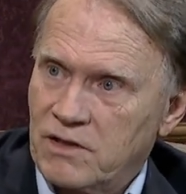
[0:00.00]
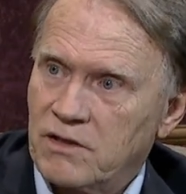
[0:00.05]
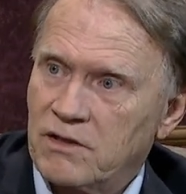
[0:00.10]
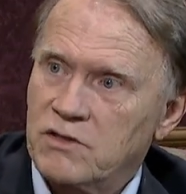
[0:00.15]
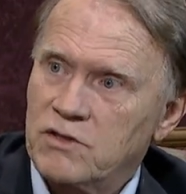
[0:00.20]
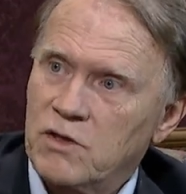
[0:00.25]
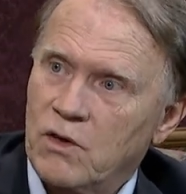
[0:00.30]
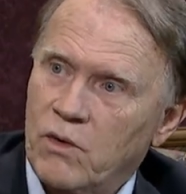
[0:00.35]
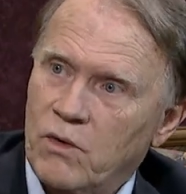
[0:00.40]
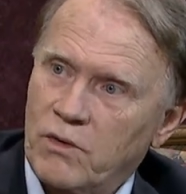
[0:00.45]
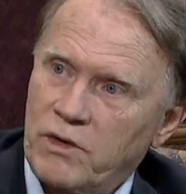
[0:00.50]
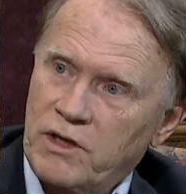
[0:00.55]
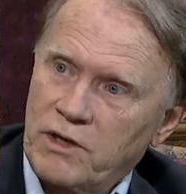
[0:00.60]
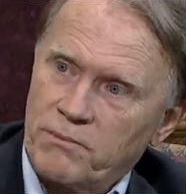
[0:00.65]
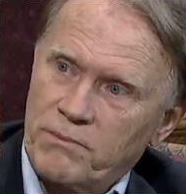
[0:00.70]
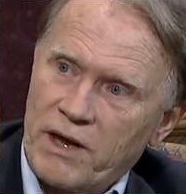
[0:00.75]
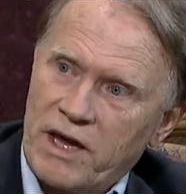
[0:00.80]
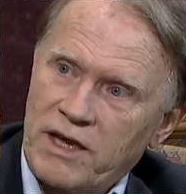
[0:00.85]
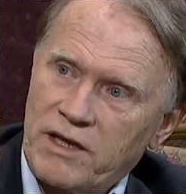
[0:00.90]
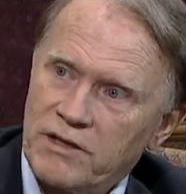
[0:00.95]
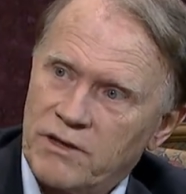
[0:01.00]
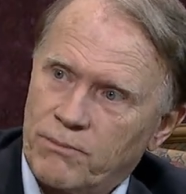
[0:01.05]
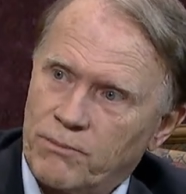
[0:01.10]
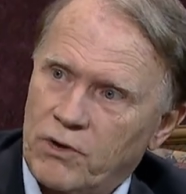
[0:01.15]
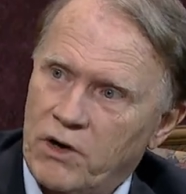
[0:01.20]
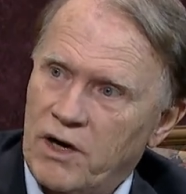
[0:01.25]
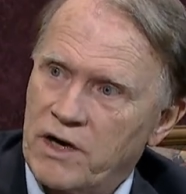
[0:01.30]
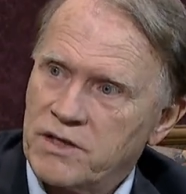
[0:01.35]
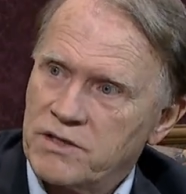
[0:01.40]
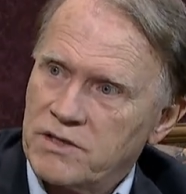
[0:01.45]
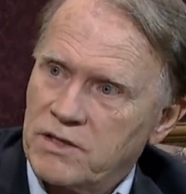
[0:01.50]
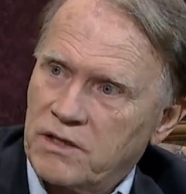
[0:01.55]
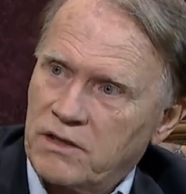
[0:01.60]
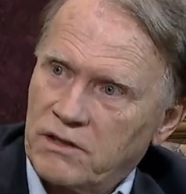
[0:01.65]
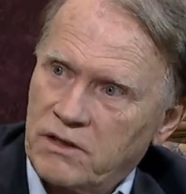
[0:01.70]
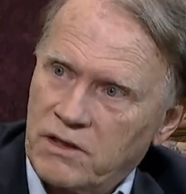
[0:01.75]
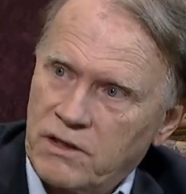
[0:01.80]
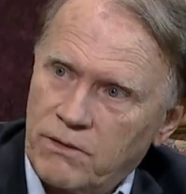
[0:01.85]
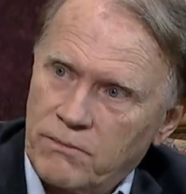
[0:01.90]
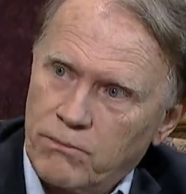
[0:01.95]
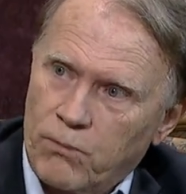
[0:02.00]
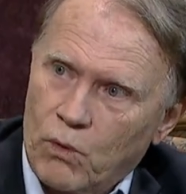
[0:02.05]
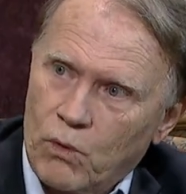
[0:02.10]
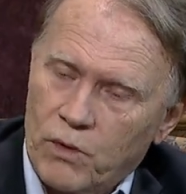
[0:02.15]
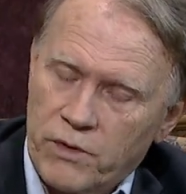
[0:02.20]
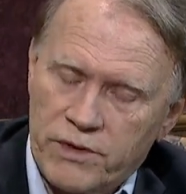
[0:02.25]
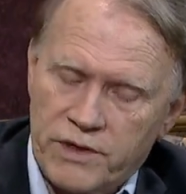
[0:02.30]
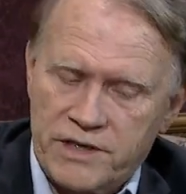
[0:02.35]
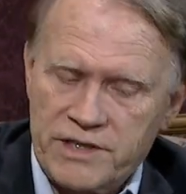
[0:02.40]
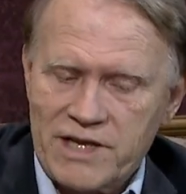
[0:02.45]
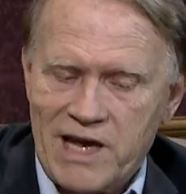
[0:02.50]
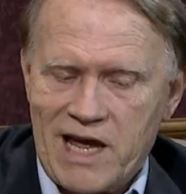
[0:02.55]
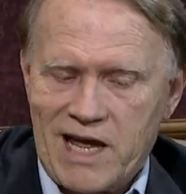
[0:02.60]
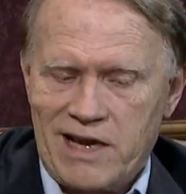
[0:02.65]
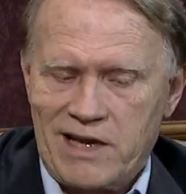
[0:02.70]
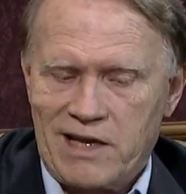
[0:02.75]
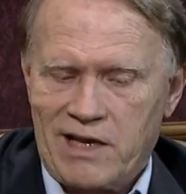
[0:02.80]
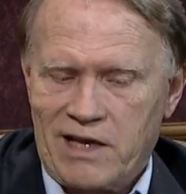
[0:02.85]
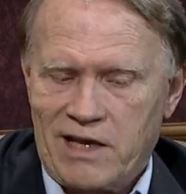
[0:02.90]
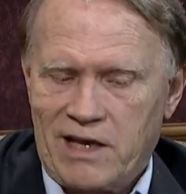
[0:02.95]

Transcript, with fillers: So he paid the price. He bore the debt.